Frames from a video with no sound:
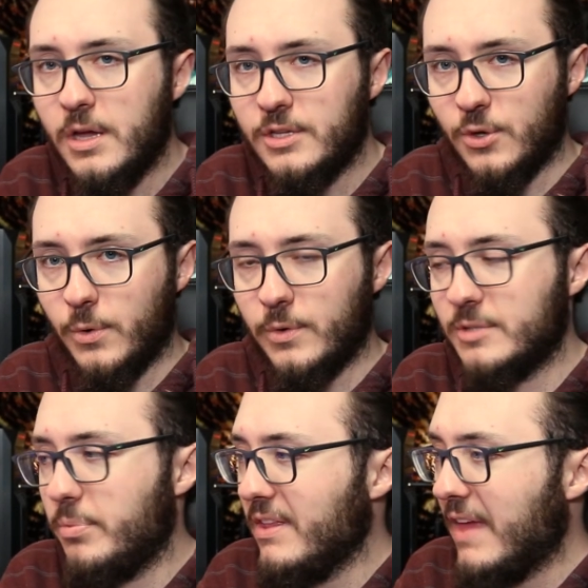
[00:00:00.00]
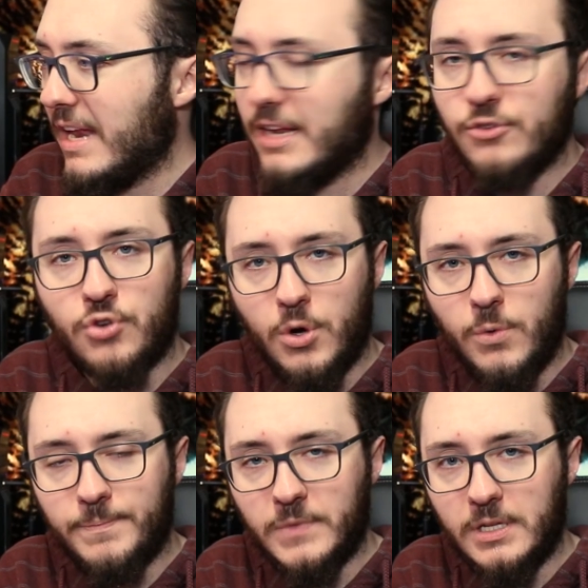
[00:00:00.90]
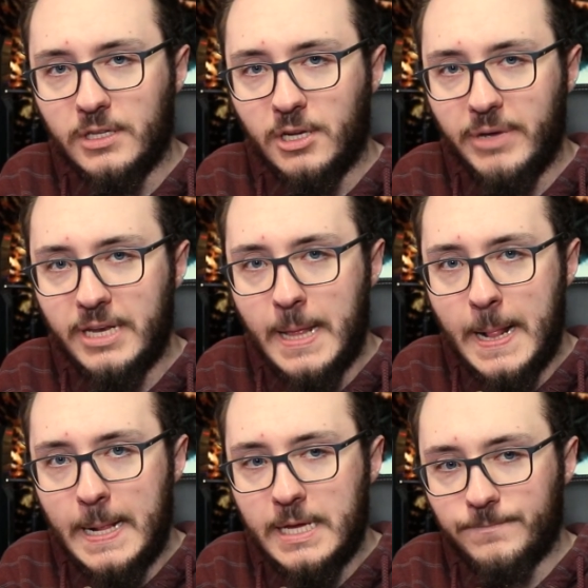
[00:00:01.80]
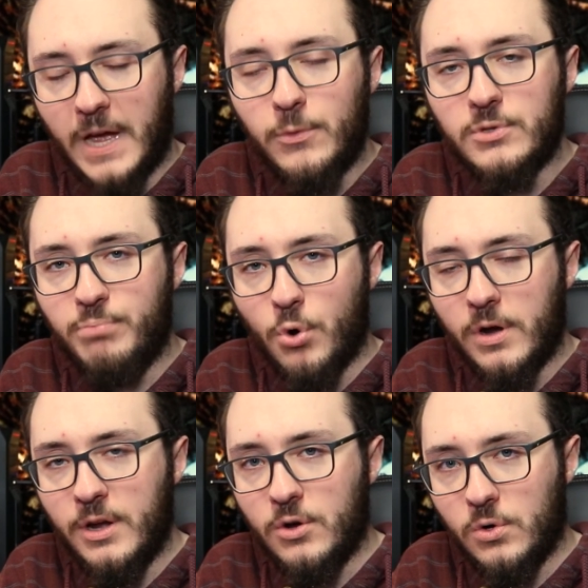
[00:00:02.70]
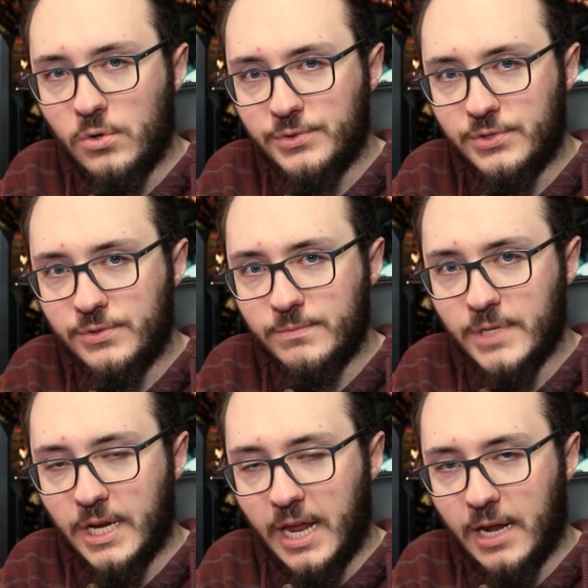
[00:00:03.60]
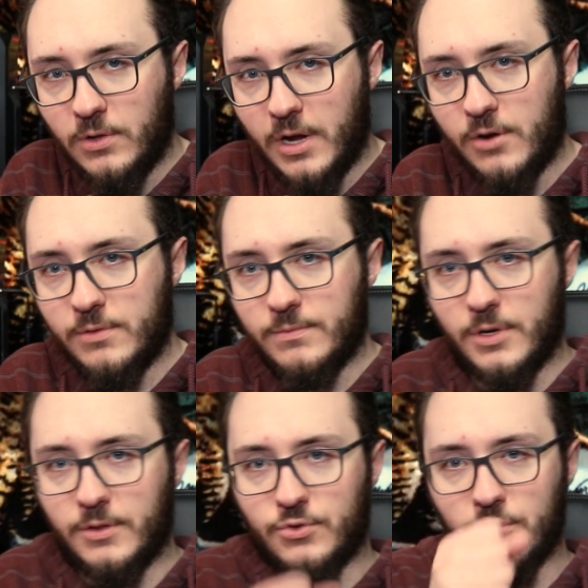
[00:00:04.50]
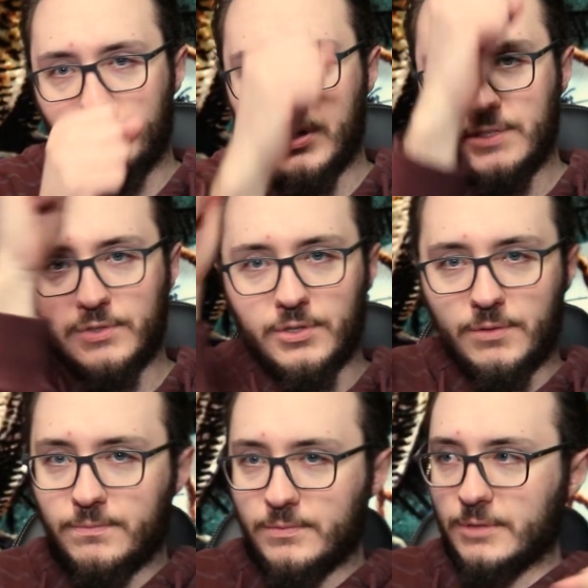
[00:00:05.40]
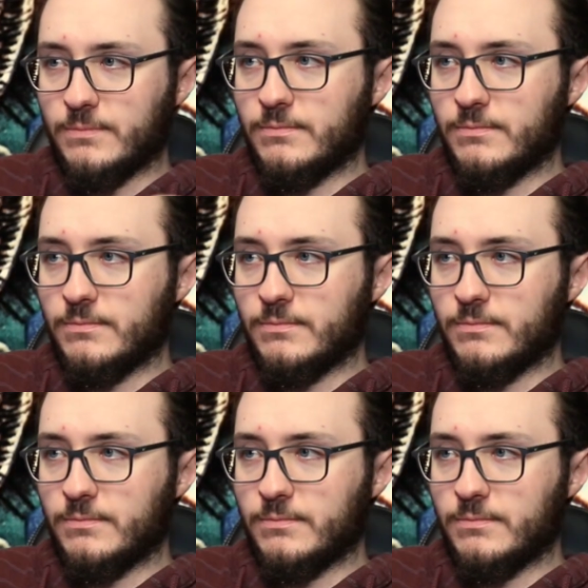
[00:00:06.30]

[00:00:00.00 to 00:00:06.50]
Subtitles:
So to explain that intro a little bit, I was boring holes in angle iron on the drill press, so, like,